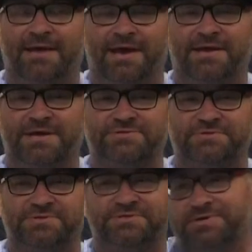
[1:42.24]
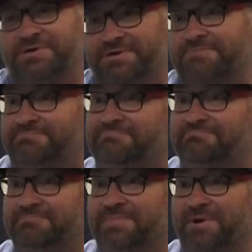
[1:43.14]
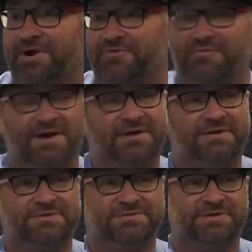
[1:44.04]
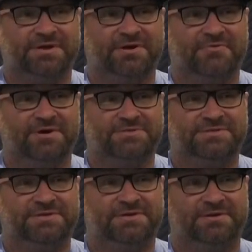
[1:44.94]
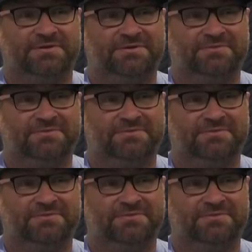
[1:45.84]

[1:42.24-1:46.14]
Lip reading: Yeah, nice ones are hard to find because they get all rusty and,